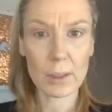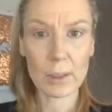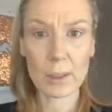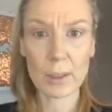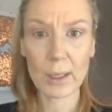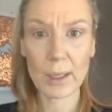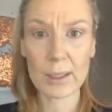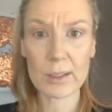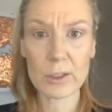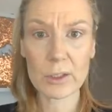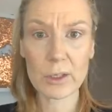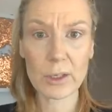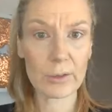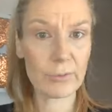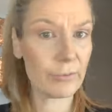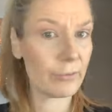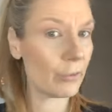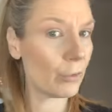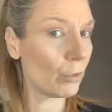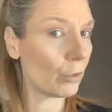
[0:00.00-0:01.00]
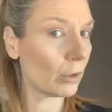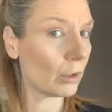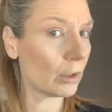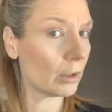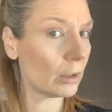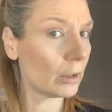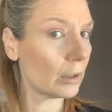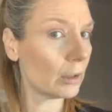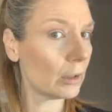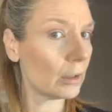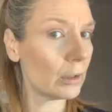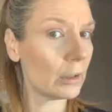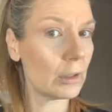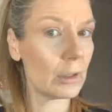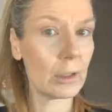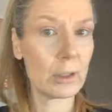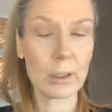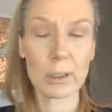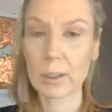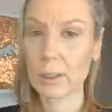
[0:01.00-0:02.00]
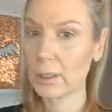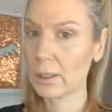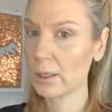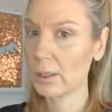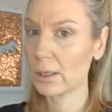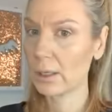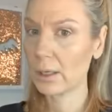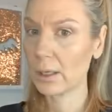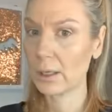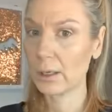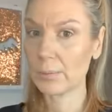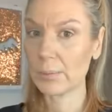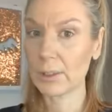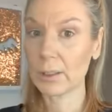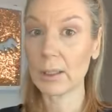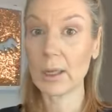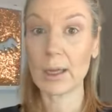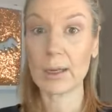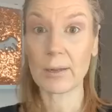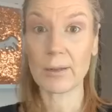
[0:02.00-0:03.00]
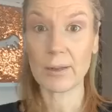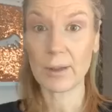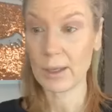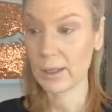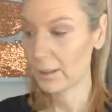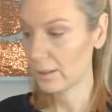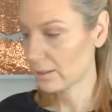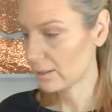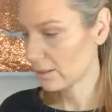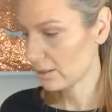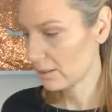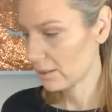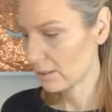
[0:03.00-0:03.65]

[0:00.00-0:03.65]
it's good for a lot of things.